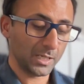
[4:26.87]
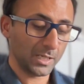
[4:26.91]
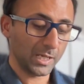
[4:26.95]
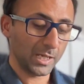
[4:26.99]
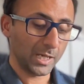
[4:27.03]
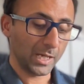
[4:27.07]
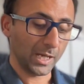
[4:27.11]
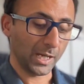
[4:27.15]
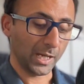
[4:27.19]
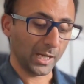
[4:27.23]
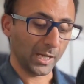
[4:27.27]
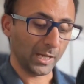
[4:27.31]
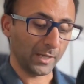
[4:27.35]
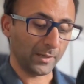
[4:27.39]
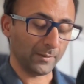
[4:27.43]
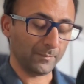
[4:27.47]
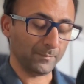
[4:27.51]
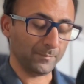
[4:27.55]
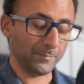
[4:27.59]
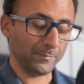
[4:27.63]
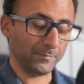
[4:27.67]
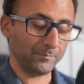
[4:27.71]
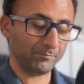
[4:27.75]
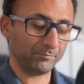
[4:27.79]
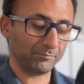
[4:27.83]

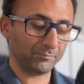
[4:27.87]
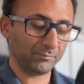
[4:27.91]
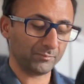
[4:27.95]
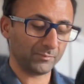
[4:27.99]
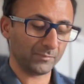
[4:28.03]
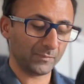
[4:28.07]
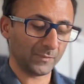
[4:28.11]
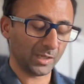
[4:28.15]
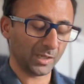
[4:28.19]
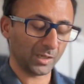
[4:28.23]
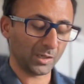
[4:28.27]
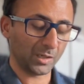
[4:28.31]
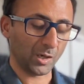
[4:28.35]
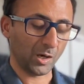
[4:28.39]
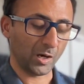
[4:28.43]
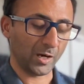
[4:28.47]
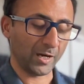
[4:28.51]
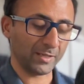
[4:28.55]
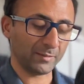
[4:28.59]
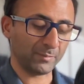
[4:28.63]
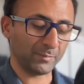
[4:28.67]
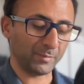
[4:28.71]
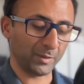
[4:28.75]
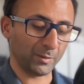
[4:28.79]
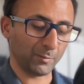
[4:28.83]

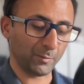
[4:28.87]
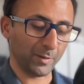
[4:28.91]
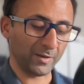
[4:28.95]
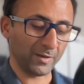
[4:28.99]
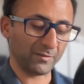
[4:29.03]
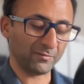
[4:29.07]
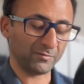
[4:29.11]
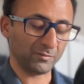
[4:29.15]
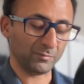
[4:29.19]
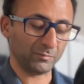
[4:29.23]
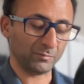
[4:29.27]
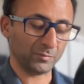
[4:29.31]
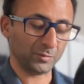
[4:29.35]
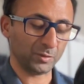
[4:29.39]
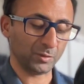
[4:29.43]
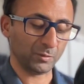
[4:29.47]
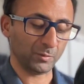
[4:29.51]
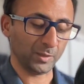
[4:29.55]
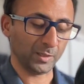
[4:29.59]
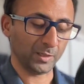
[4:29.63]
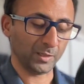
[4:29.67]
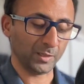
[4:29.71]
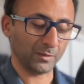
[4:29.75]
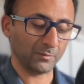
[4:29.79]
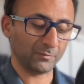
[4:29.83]
Guided me away from
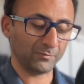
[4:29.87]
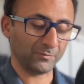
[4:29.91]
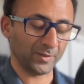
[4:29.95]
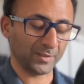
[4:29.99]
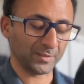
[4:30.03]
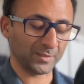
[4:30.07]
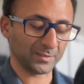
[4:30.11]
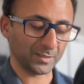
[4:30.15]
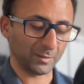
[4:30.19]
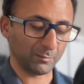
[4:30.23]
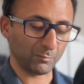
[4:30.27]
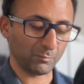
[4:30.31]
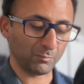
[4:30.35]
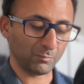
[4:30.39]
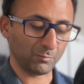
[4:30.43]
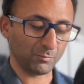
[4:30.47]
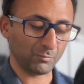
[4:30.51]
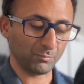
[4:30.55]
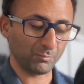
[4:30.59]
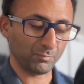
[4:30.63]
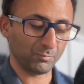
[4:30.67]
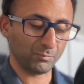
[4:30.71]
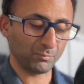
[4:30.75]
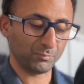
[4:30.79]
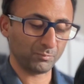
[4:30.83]
doing things that
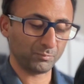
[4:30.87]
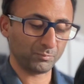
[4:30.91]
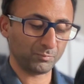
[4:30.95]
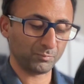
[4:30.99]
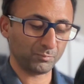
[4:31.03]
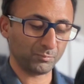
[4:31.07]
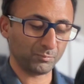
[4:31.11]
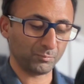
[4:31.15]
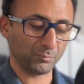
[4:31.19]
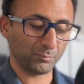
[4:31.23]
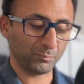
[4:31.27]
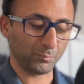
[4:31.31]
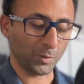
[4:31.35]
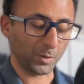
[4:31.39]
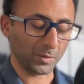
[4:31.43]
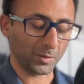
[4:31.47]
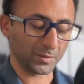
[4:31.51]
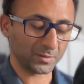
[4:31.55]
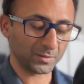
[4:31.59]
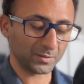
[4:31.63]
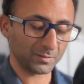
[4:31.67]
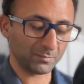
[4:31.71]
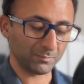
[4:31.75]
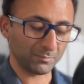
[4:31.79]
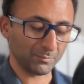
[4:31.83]
what
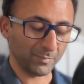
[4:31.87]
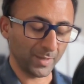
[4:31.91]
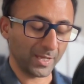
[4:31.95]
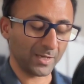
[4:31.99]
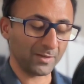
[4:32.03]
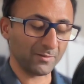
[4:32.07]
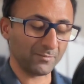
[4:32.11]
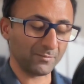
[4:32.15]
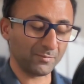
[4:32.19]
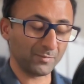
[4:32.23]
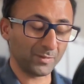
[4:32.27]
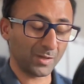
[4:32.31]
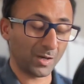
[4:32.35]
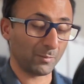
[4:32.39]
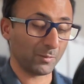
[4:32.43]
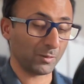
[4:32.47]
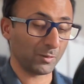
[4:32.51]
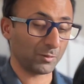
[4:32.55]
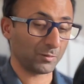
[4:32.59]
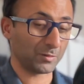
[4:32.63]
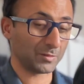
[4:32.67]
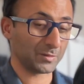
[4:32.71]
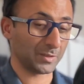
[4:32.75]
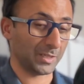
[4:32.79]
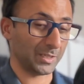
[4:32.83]
may have come
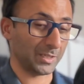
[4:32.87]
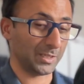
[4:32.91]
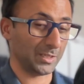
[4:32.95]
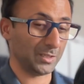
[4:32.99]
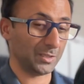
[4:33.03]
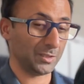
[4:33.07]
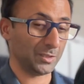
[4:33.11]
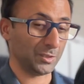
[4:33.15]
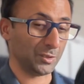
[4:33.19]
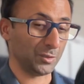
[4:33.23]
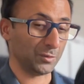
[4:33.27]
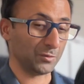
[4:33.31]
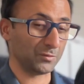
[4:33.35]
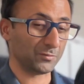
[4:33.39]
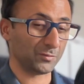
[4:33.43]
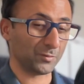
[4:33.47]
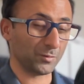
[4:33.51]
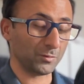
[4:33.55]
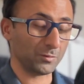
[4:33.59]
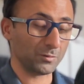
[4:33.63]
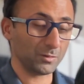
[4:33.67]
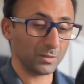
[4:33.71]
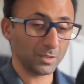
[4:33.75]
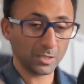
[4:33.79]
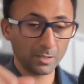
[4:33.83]
across like
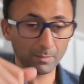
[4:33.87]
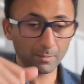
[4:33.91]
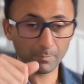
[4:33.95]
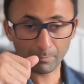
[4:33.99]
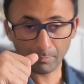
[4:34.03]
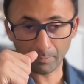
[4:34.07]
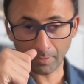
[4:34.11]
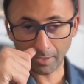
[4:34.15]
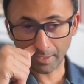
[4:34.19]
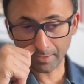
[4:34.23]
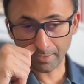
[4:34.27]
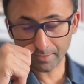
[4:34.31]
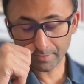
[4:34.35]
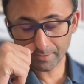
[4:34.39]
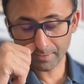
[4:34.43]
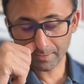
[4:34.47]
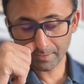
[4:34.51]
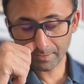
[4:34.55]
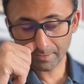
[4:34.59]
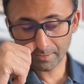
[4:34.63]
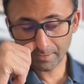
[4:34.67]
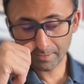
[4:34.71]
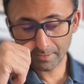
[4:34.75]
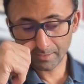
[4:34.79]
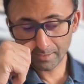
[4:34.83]
useful, but
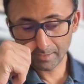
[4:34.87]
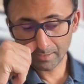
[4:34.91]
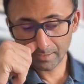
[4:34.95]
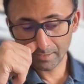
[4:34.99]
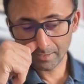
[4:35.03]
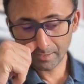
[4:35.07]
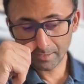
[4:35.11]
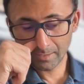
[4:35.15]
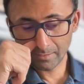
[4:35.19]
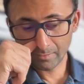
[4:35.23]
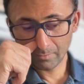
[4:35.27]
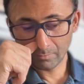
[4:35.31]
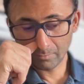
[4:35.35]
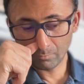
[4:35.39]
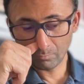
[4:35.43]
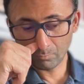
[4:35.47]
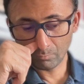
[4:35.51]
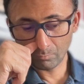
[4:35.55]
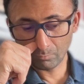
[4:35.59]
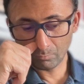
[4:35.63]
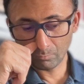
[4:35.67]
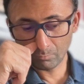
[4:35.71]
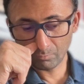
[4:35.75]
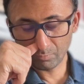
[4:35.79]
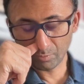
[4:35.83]

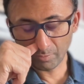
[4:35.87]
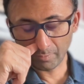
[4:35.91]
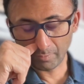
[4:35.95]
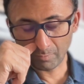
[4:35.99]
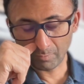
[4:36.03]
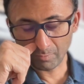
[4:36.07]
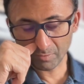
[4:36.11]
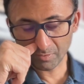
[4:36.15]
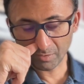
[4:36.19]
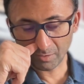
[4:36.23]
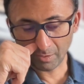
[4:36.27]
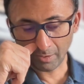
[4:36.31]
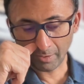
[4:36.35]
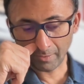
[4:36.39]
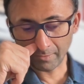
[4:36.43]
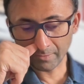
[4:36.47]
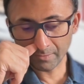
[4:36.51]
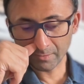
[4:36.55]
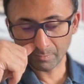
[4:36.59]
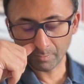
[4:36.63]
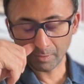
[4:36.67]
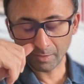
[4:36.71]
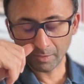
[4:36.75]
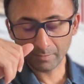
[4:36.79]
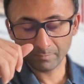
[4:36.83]
probably wasn't going
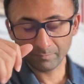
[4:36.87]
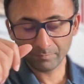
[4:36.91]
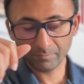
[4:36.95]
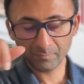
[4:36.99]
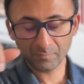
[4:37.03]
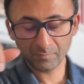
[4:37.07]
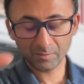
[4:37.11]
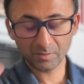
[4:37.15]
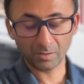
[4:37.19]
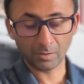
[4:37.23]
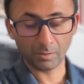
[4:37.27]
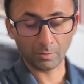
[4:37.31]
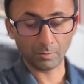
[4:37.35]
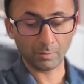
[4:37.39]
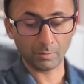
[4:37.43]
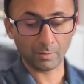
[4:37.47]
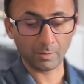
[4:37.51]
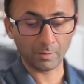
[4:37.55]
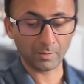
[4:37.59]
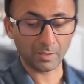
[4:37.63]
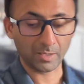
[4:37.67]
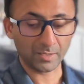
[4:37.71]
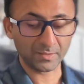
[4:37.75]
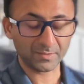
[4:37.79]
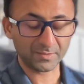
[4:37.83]
to be. So
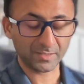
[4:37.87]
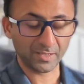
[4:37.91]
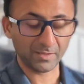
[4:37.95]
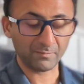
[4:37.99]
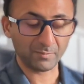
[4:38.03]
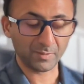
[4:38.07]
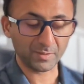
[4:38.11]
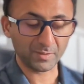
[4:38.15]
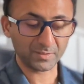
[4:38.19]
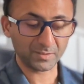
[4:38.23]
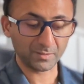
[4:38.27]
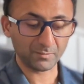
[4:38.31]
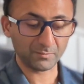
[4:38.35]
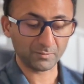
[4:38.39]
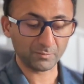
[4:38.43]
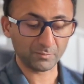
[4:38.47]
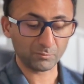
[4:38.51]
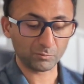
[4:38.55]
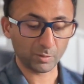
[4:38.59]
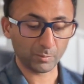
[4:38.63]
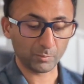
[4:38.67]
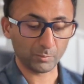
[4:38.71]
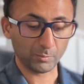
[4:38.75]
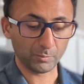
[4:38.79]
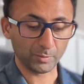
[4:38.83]
I saved myself some
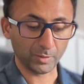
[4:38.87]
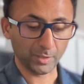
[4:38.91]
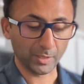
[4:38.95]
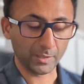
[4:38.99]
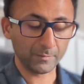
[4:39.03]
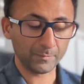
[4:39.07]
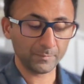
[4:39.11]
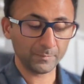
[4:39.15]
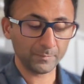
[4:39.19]
trouble with that.